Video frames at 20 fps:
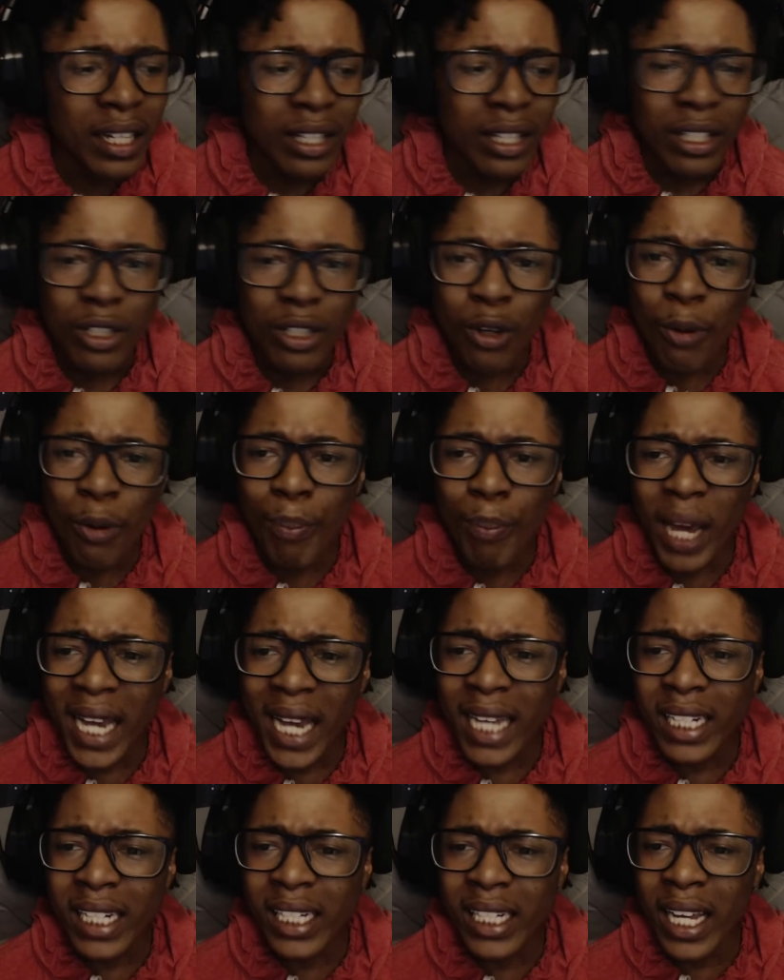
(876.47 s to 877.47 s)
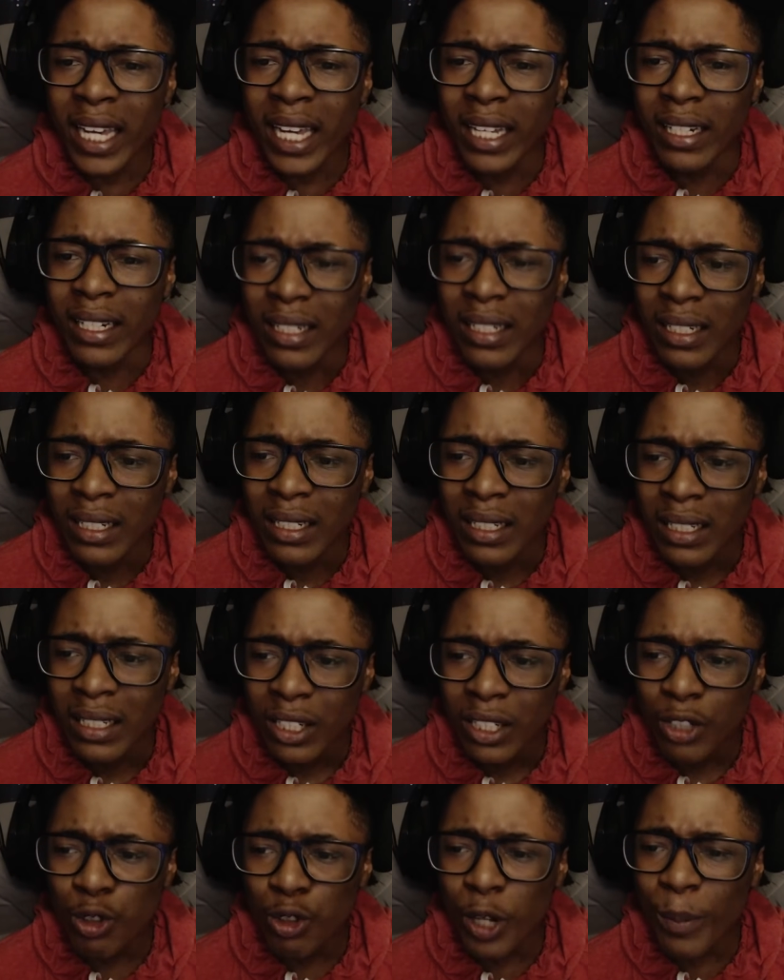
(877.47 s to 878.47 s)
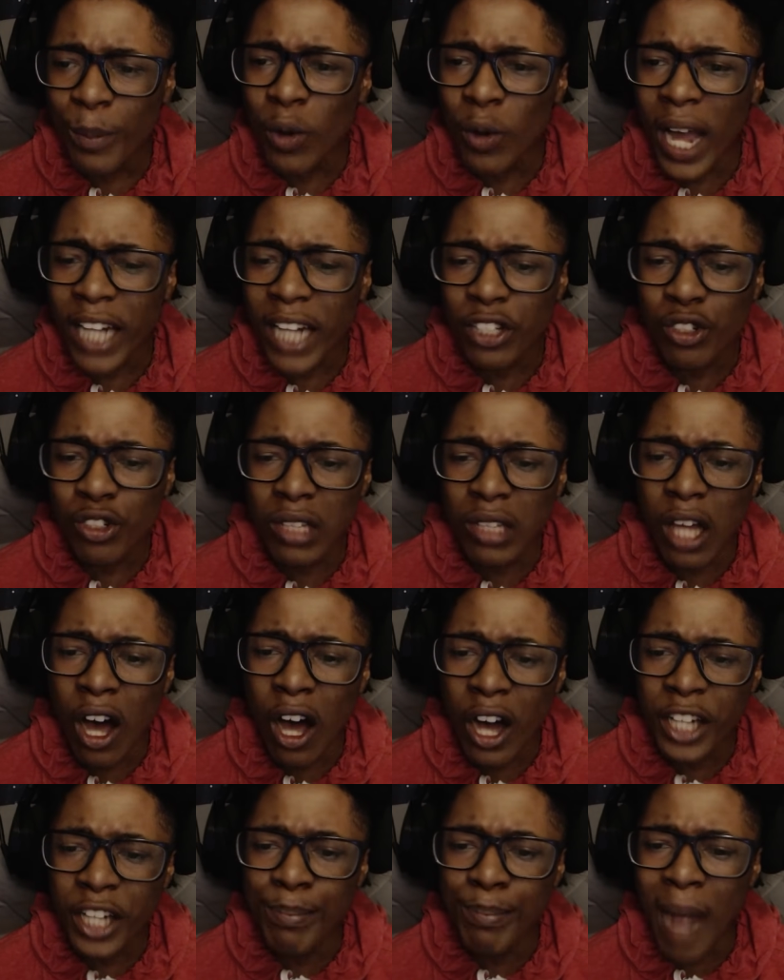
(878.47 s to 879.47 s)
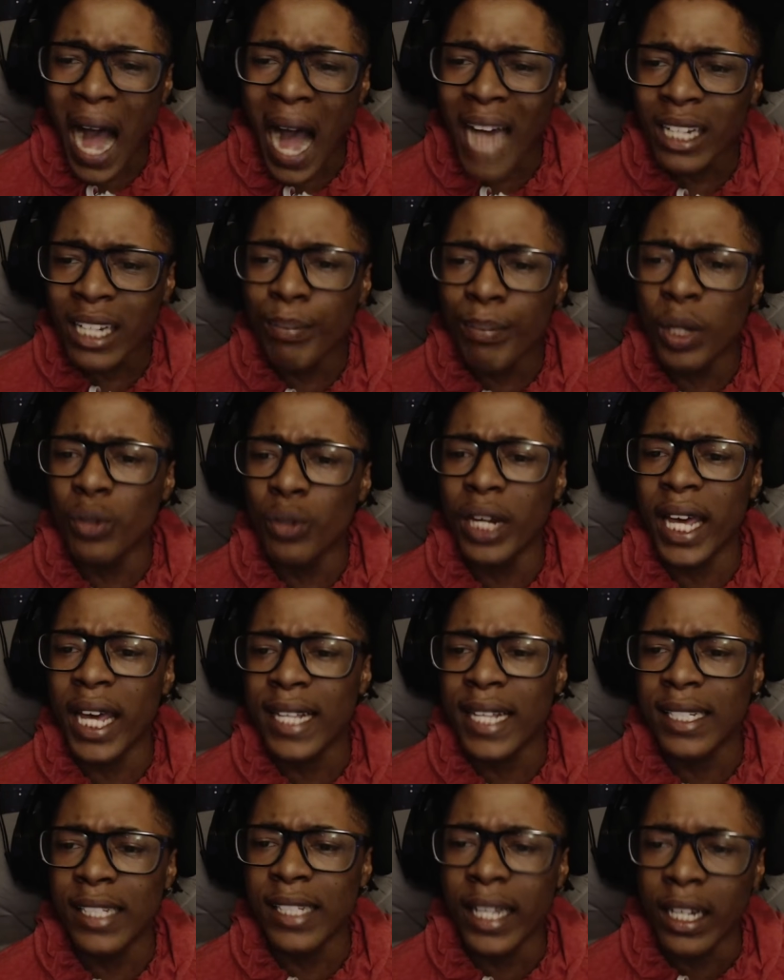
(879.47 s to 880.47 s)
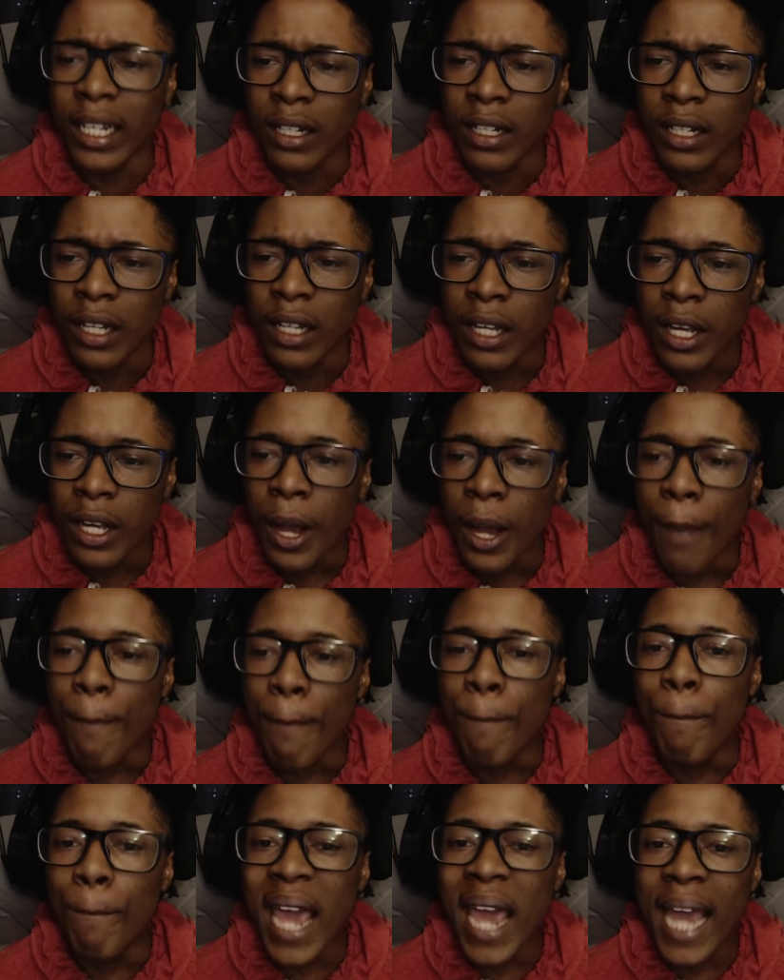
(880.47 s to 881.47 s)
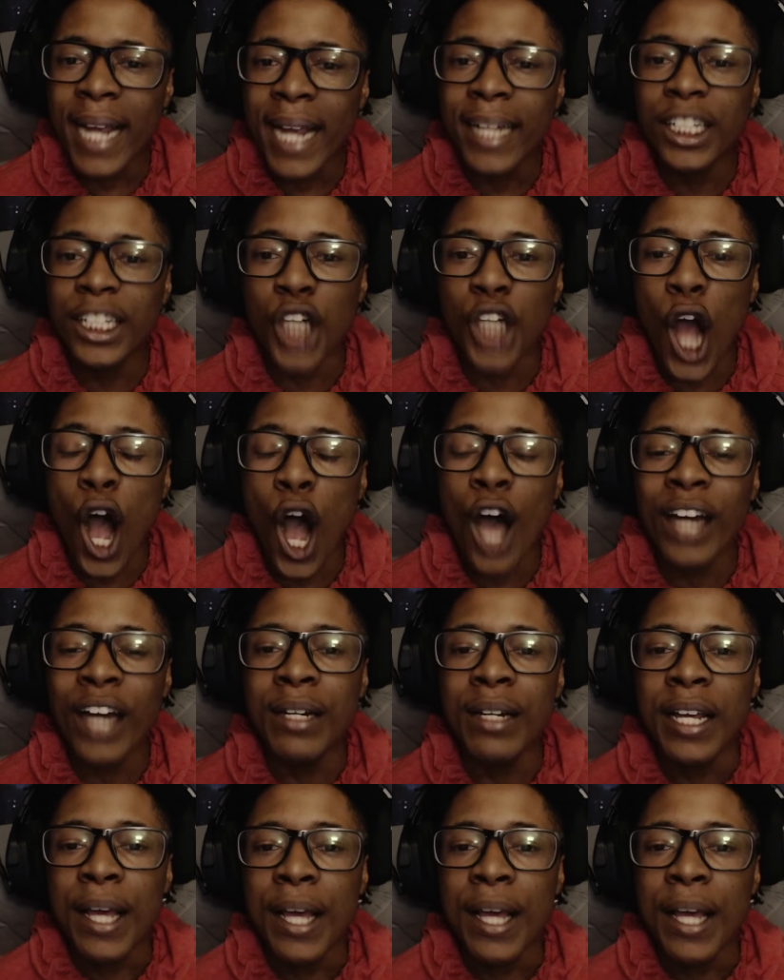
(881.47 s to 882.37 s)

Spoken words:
You big as shit. Triple extra large body built ass nigga. Big John,